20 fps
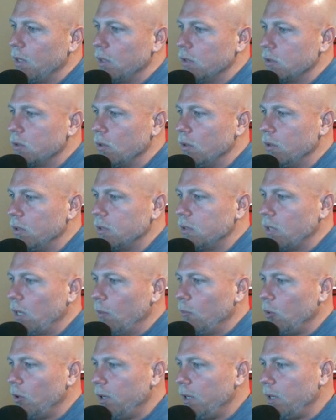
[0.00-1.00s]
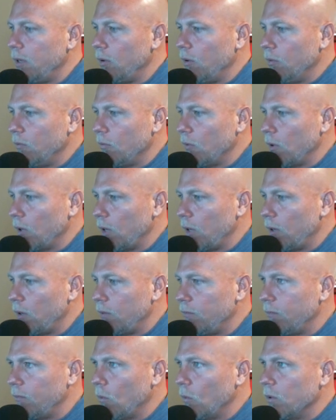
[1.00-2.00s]
So the summary
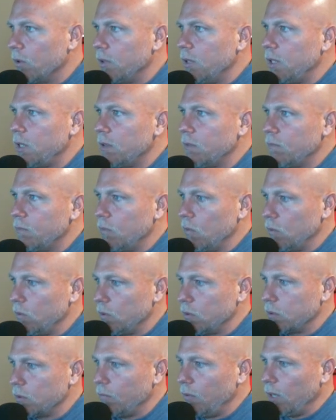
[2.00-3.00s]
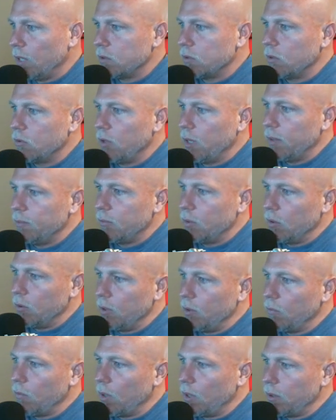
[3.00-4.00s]
overall for the influence of hexagram
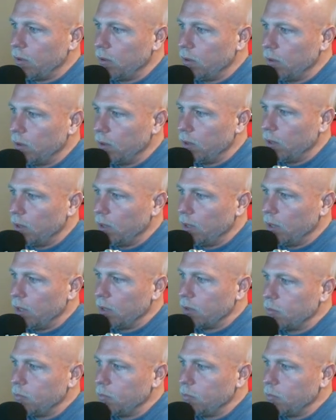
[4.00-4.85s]
31, it's